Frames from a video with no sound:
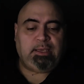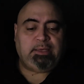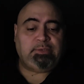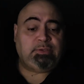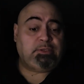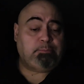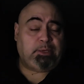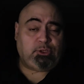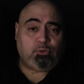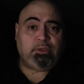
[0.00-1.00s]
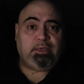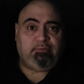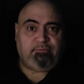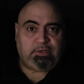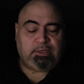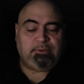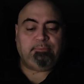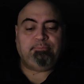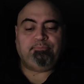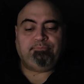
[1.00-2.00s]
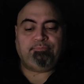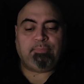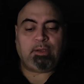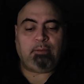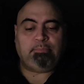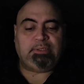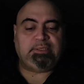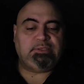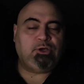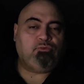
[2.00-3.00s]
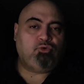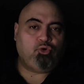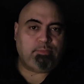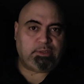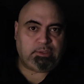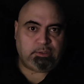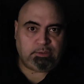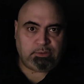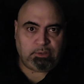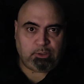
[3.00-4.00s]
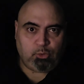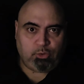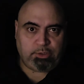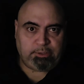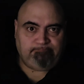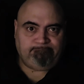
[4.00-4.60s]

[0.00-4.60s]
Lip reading: It is a special gift, a pleasing aroma to the Lord.